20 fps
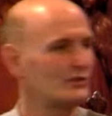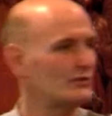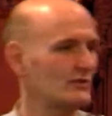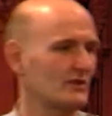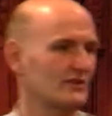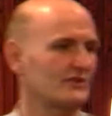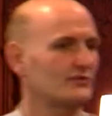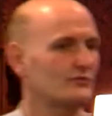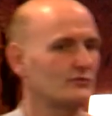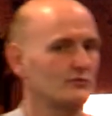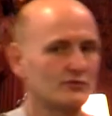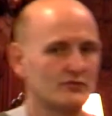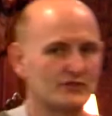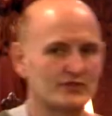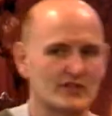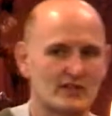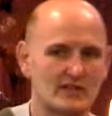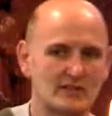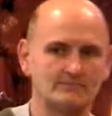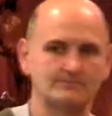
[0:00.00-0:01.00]
to us all the
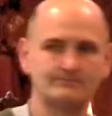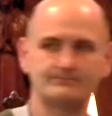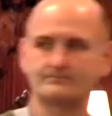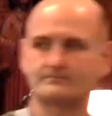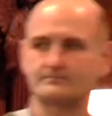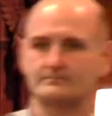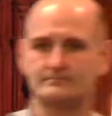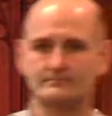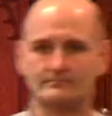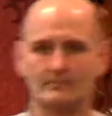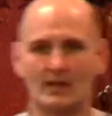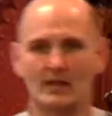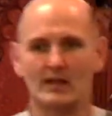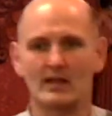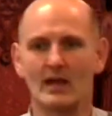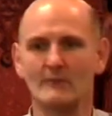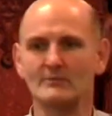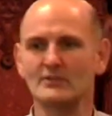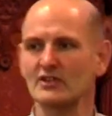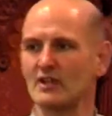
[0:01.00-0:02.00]
time.
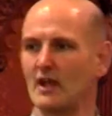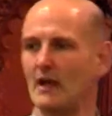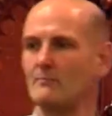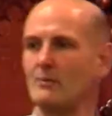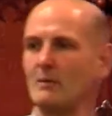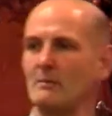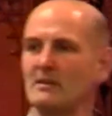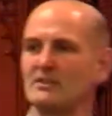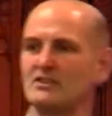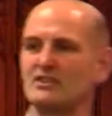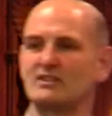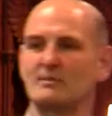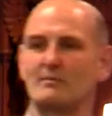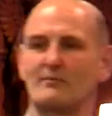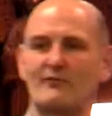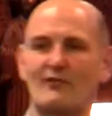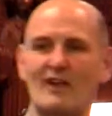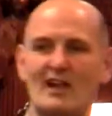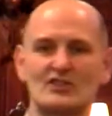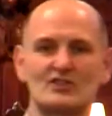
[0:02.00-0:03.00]
Yeah, I'm, I'm probably just a
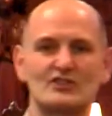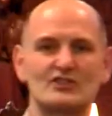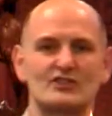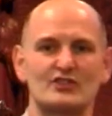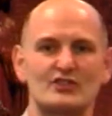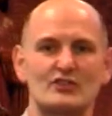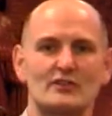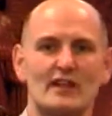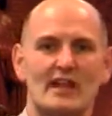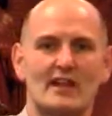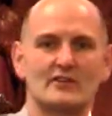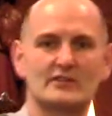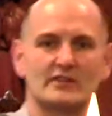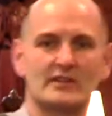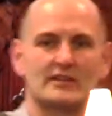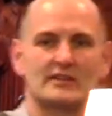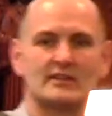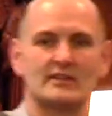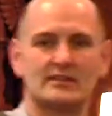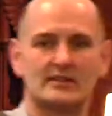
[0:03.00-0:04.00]
fraction too loud,
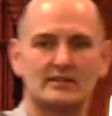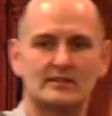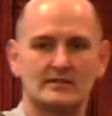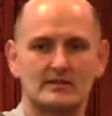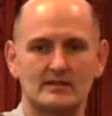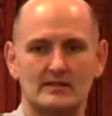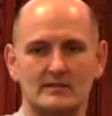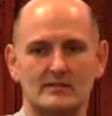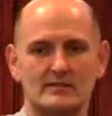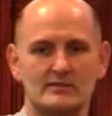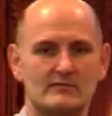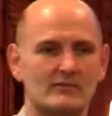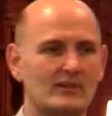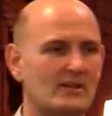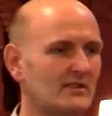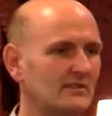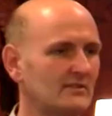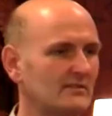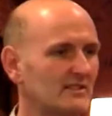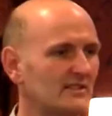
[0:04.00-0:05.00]
I think. Uh, do you
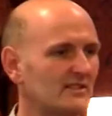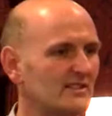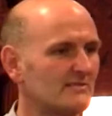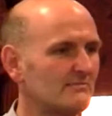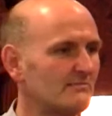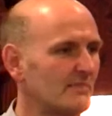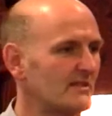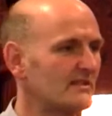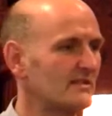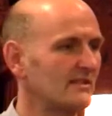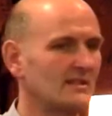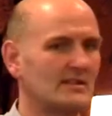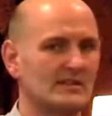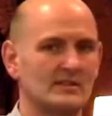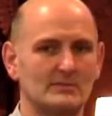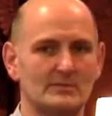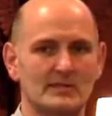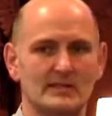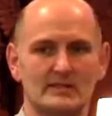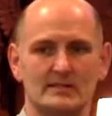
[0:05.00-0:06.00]
reckon? It's buzzing a
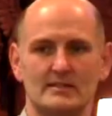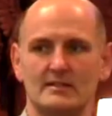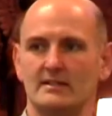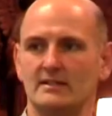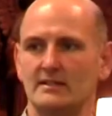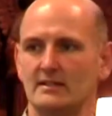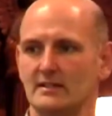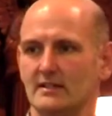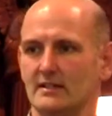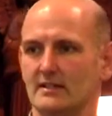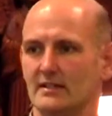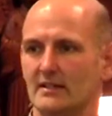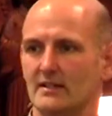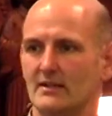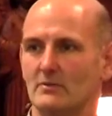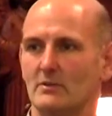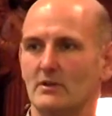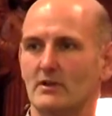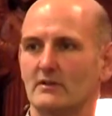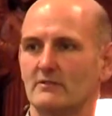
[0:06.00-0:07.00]
little bit.
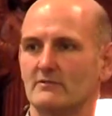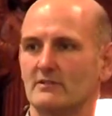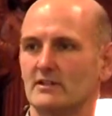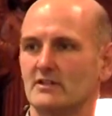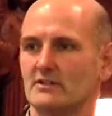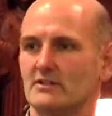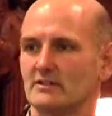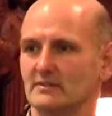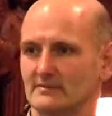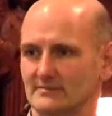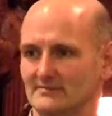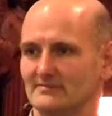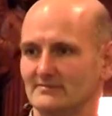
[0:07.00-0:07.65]
Well done, Rach.